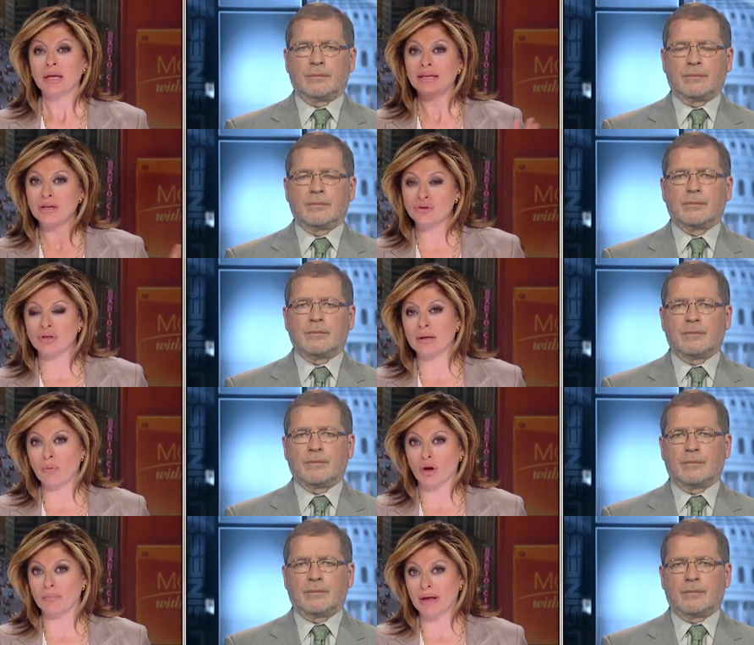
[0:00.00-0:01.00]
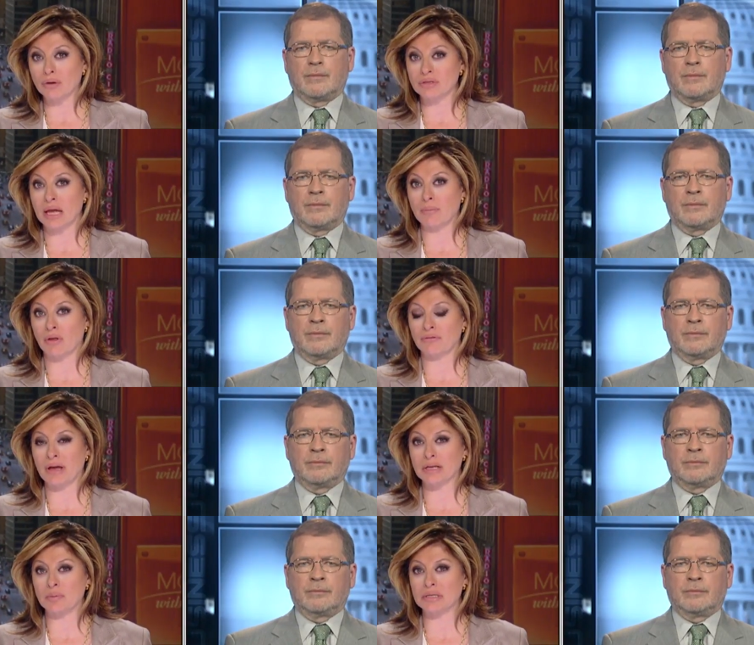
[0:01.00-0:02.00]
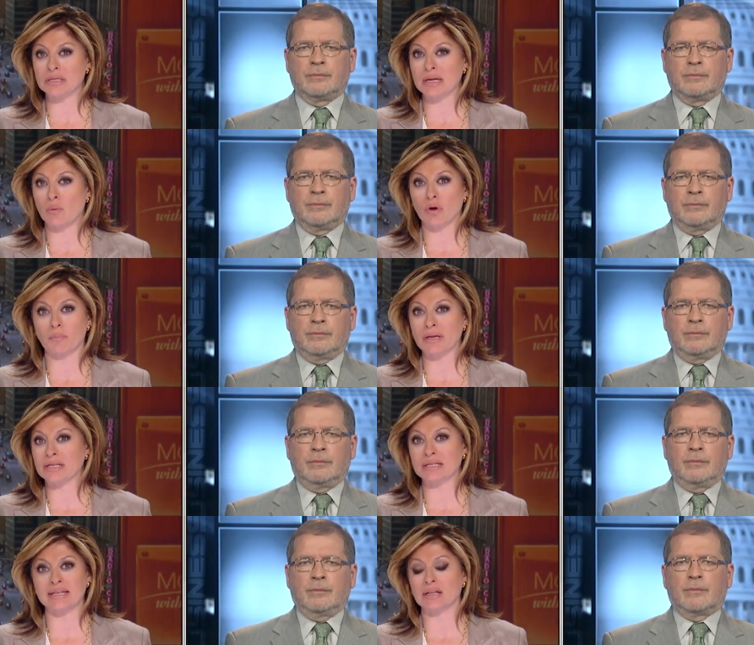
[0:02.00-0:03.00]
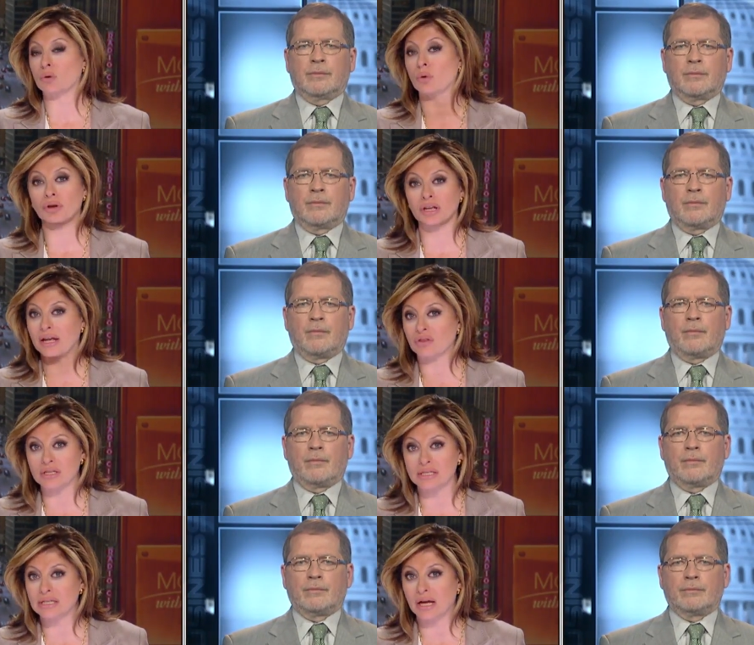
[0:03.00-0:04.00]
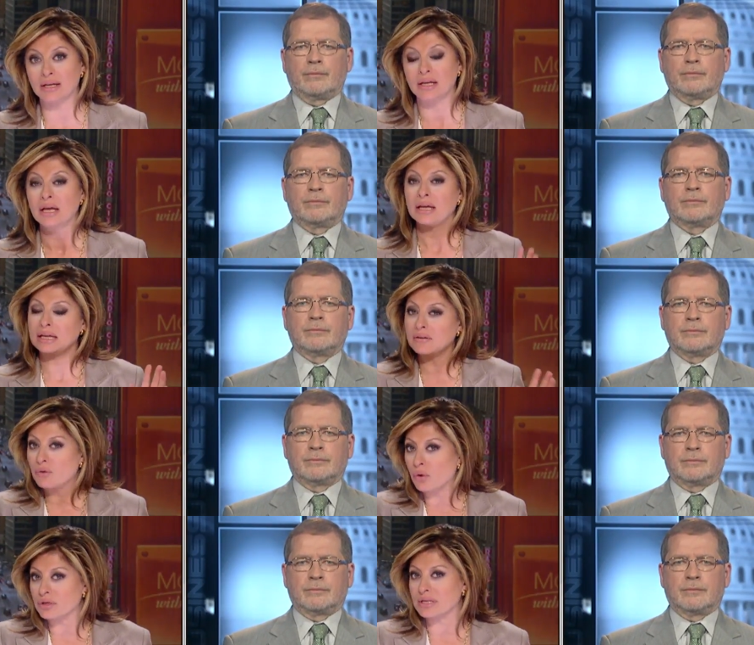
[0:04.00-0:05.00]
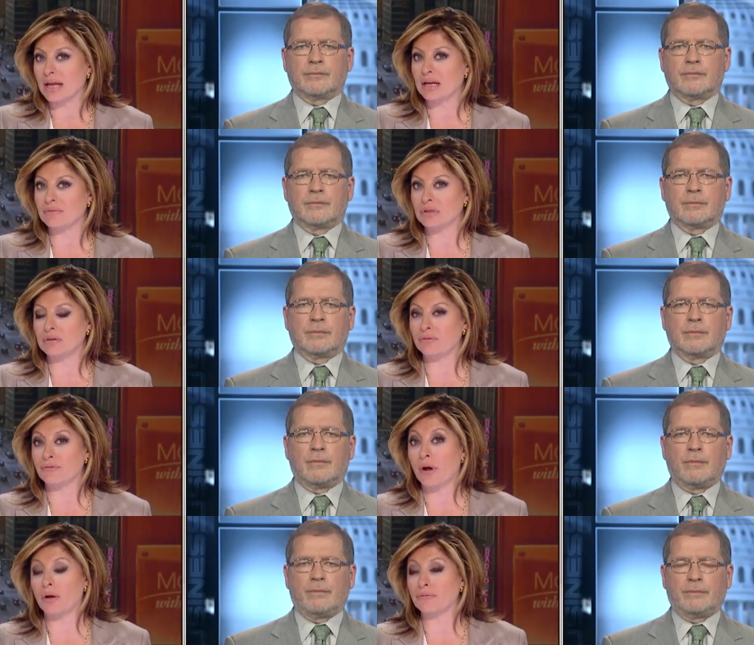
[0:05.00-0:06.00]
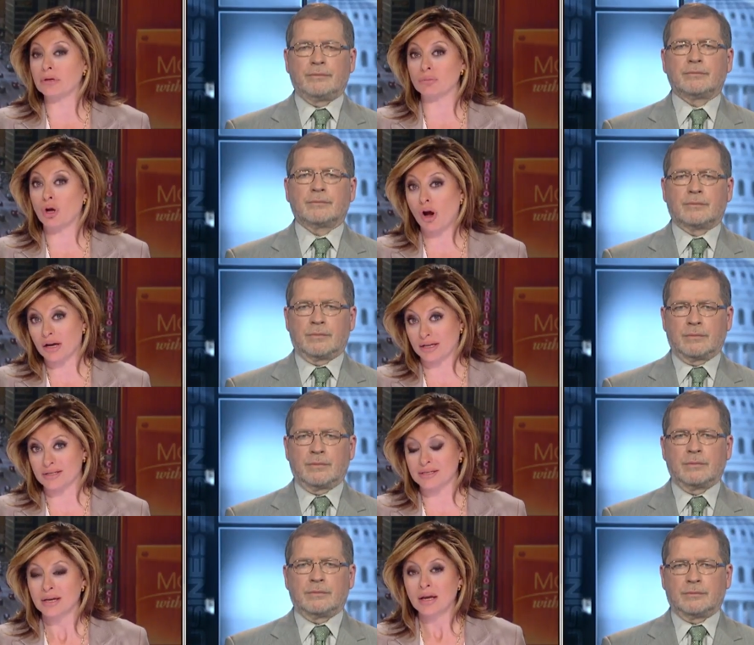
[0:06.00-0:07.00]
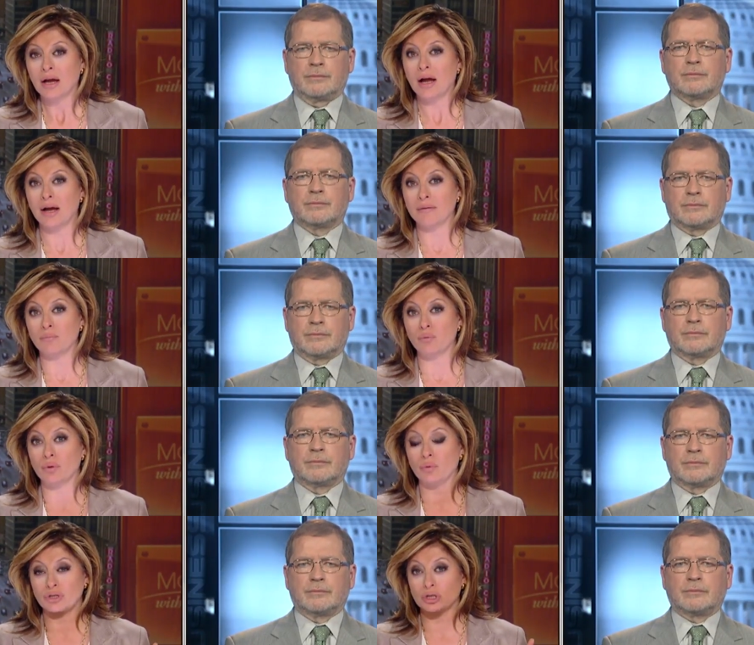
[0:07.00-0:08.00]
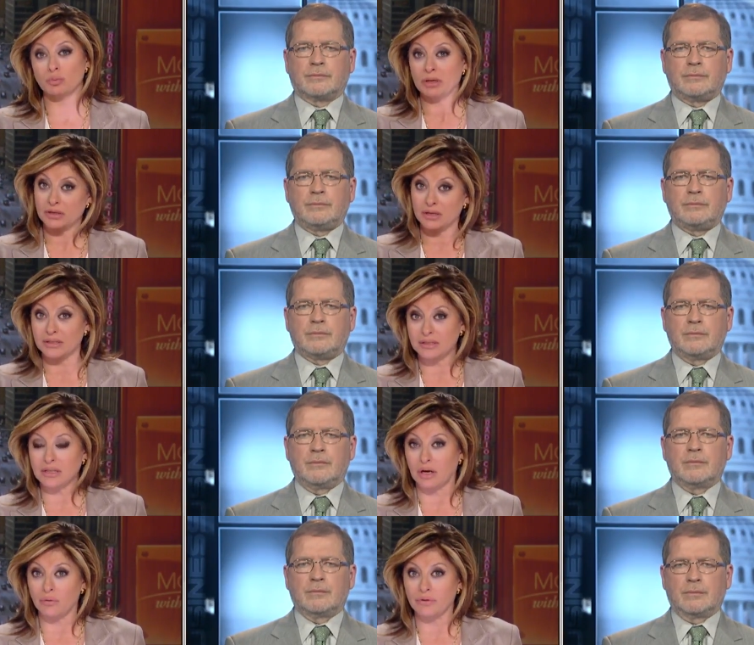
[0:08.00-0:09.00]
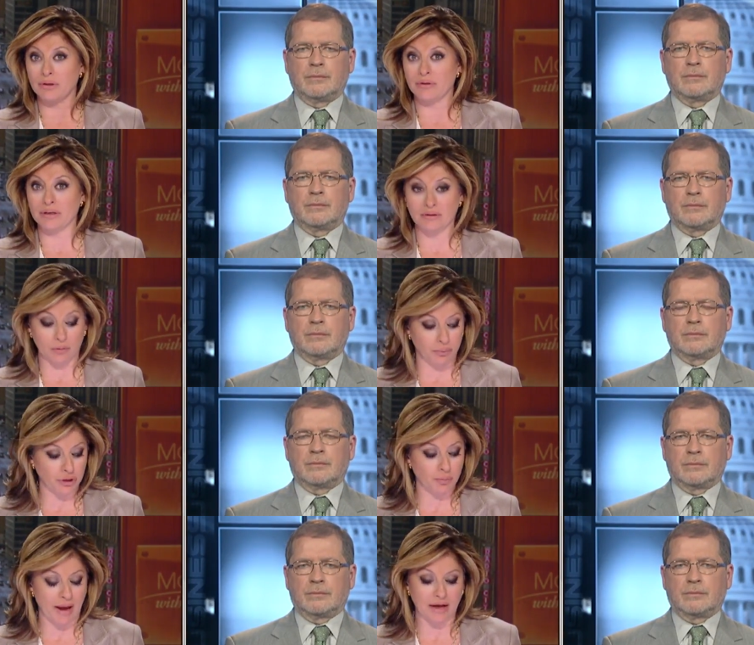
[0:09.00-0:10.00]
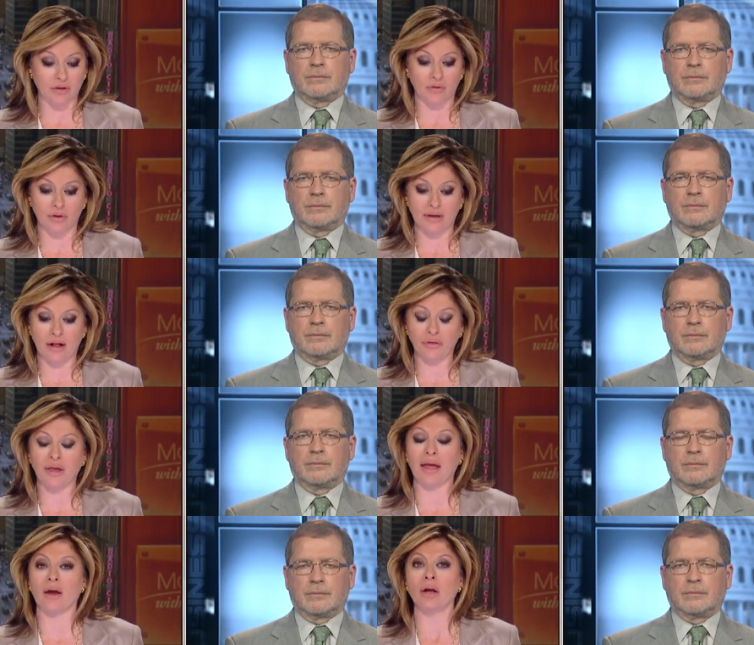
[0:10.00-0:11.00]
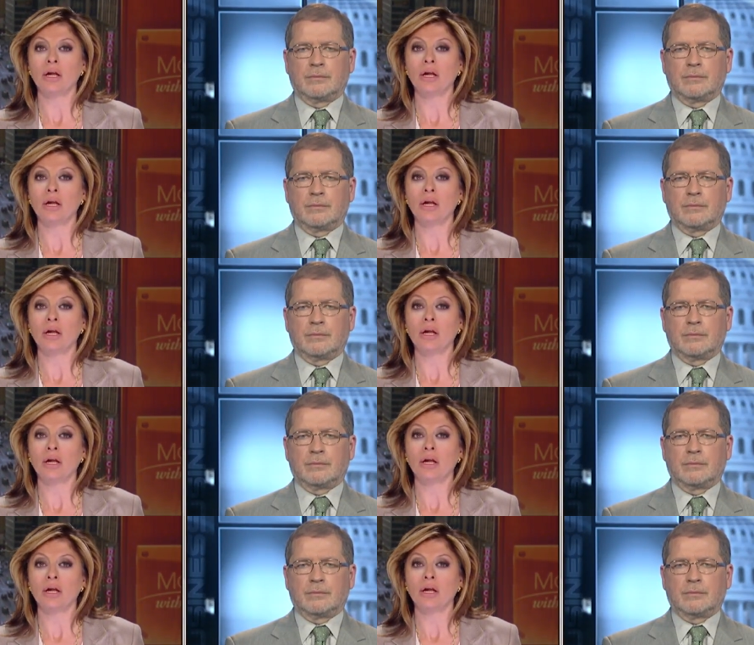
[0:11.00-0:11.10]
Speaker 1: Yesterday, Mark Meadows came on the Fox Business Network basically saying, look, we're going to get this done. He, of course, the head of the uh, Freedom Caucus, uh, which has been, uh, you know, the, the, the pushback on, on health care.